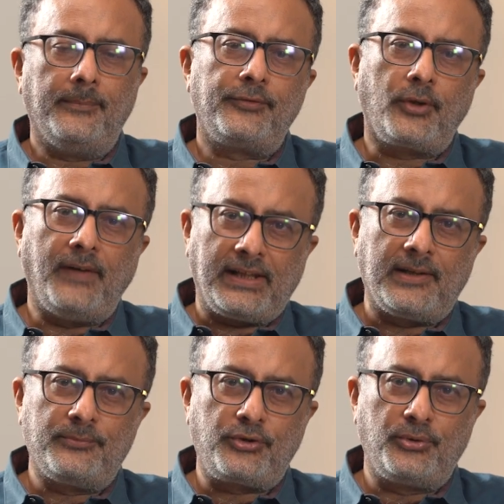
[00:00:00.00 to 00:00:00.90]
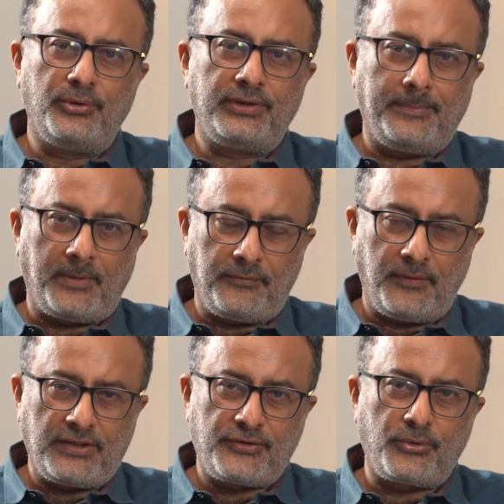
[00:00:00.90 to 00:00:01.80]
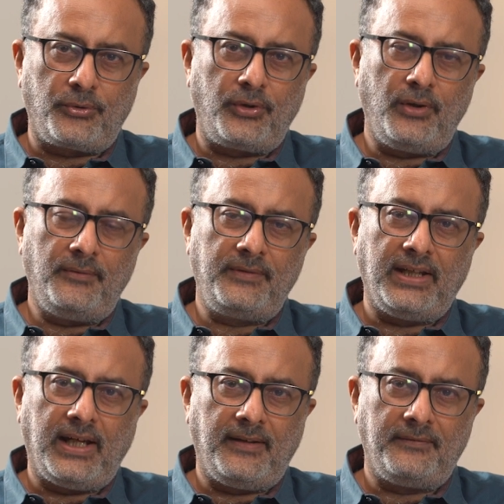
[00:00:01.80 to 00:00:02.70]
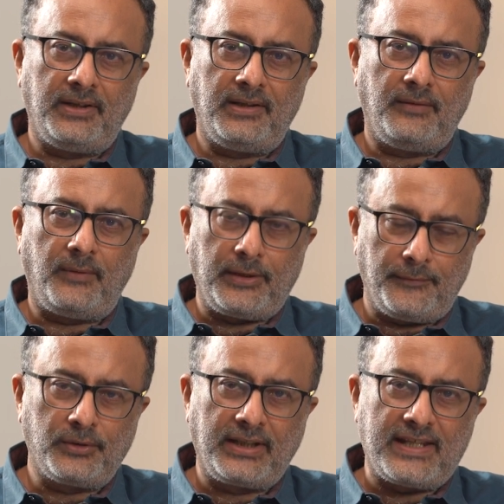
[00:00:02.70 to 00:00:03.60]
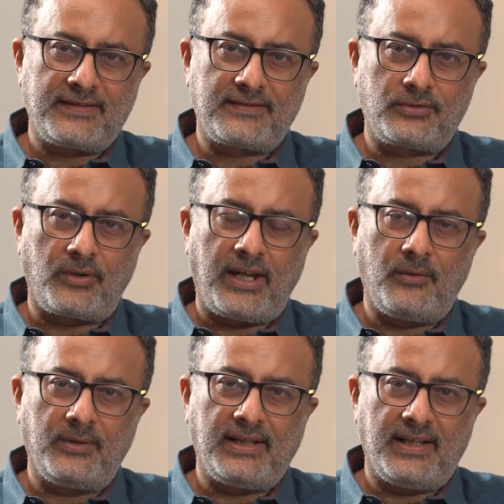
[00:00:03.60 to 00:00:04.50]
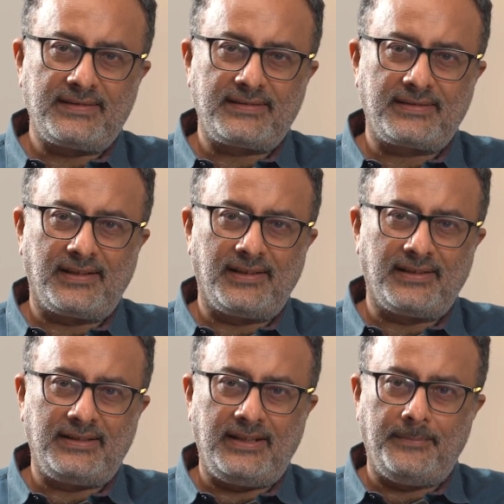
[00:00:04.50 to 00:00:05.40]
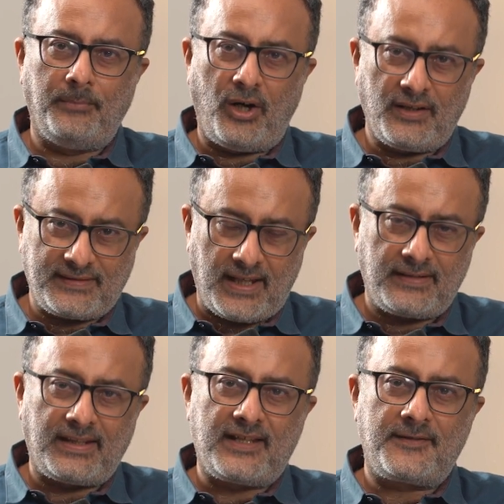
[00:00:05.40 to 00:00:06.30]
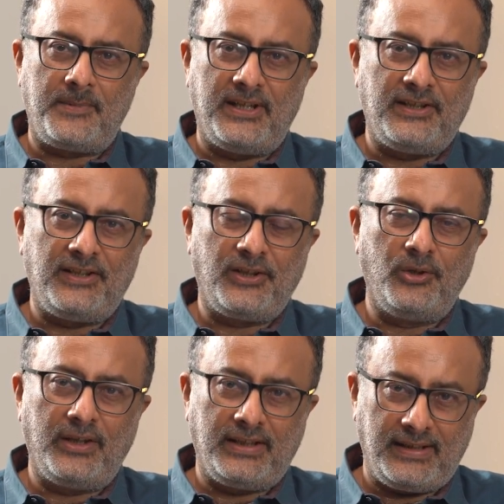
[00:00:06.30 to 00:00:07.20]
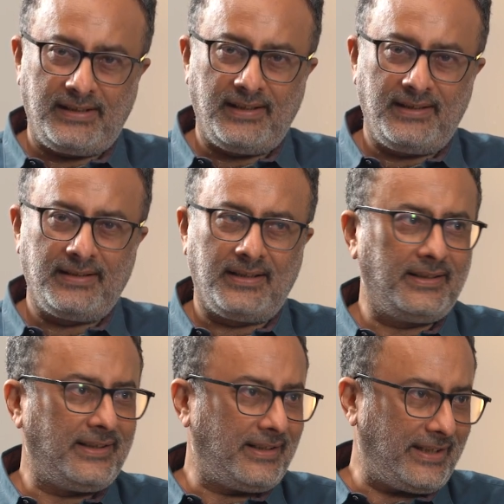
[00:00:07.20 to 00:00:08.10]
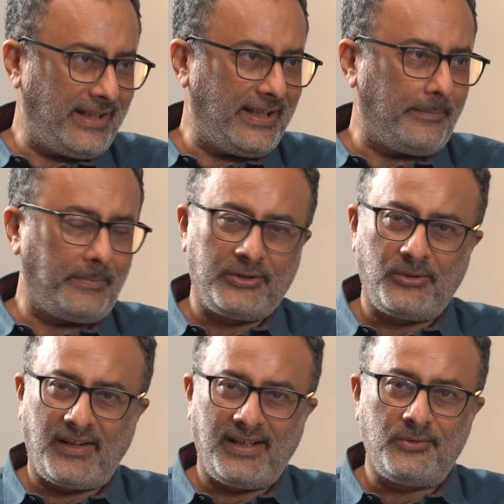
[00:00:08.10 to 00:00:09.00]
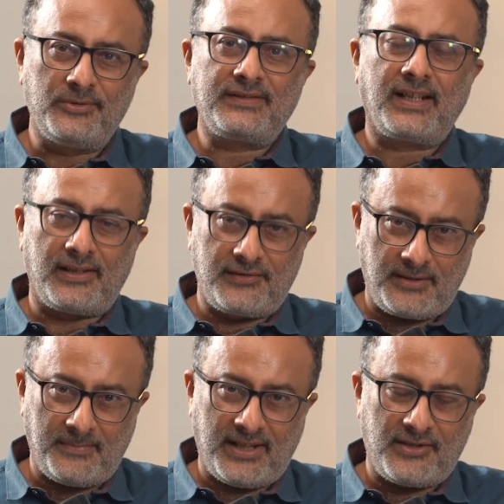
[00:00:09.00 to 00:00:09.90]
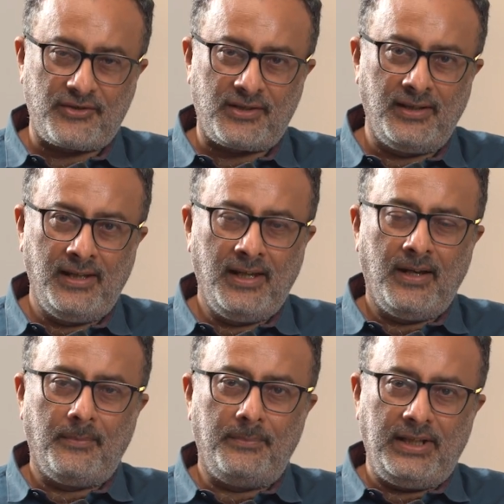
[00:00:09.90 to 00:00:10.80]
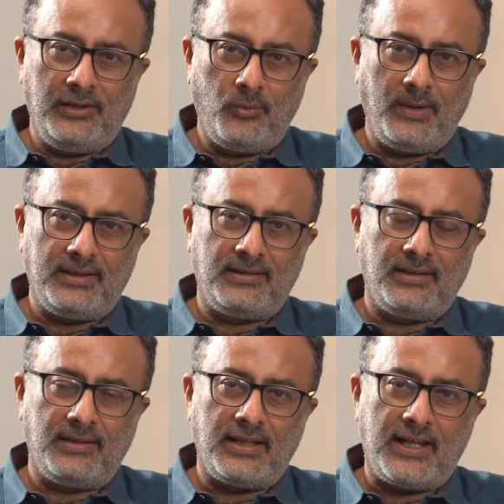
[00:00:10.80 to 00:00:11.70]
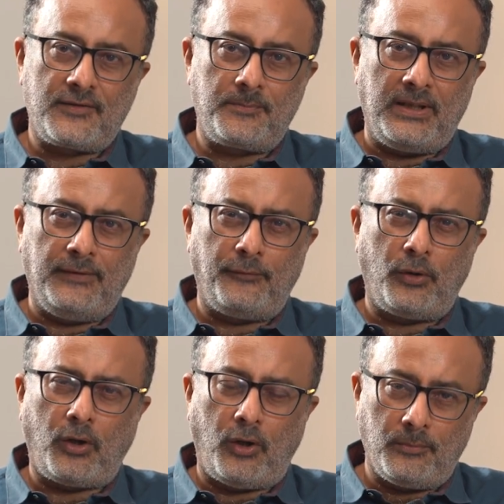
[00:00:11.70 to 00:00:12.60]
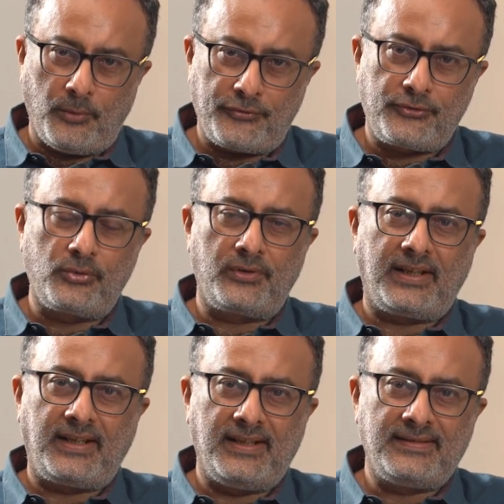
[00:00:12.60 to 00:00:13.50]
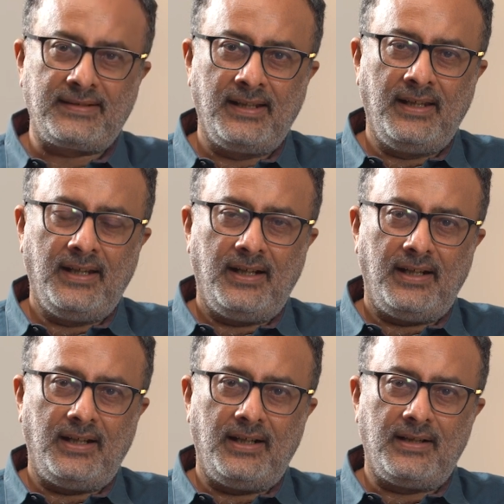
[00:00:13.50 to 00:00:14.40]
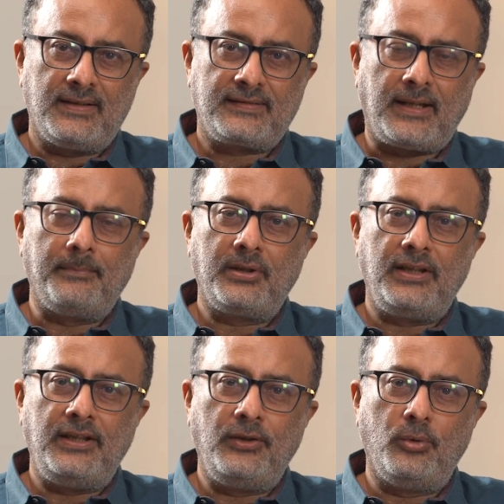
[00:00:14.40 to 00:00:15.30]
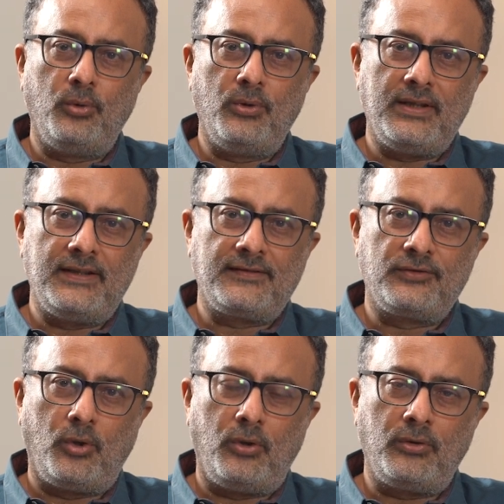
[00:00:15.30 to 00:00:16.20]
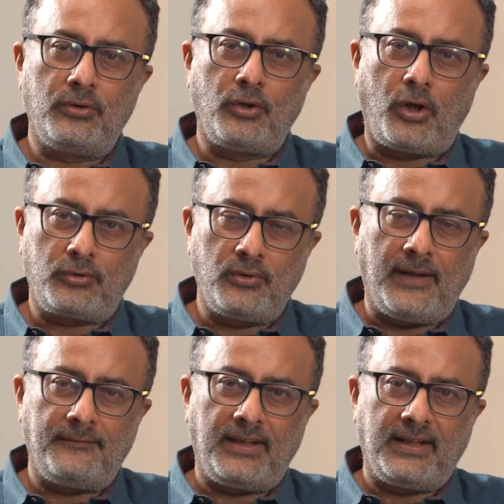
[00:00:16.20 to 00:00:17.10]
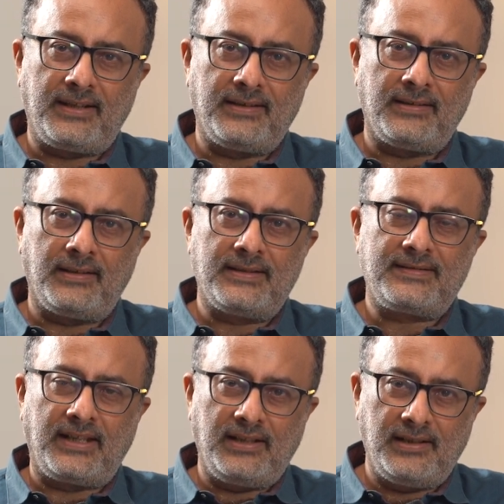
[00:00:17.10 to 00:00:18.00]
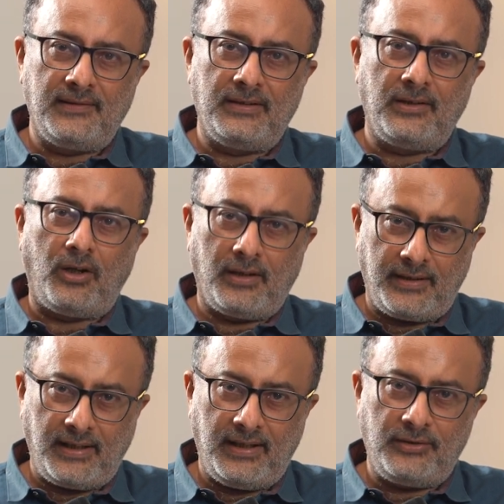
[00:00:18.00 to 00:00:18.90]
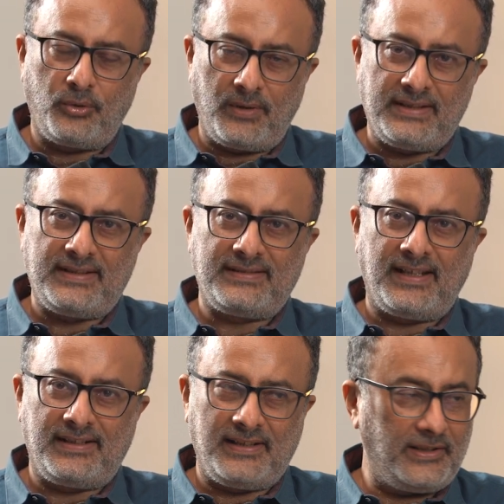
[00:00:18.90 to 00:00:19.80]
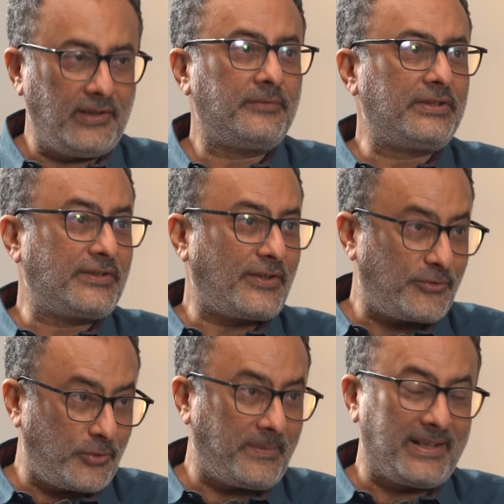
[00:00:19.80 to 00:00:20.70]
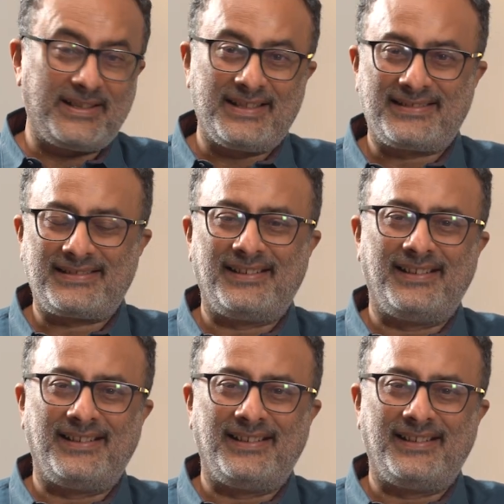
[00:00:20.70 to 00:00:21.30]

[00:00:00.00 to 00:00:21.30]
So welcome to the PrintWeek Studio. We have a wonderful guest today with us, the boss at HP Indigo in India, A. Appadurai, who is the country manager, been with HP for almost 2 decades. Somebody who is known not to have taken a single holiday during these 18 years, which is a stupendous